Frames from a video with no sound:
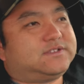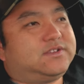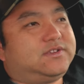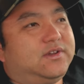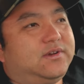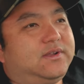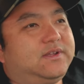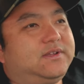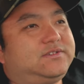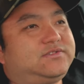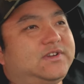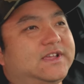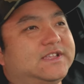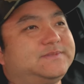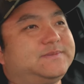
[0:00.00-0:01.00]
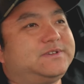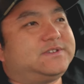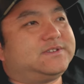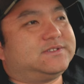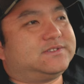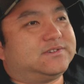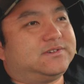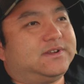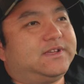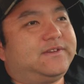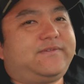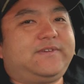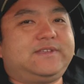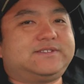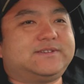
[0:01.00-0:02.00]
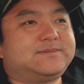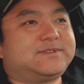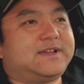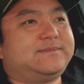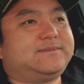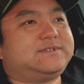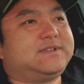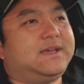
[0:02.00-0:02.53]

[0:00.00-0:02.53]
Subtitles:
Toyota transmissions are iffy sometimes,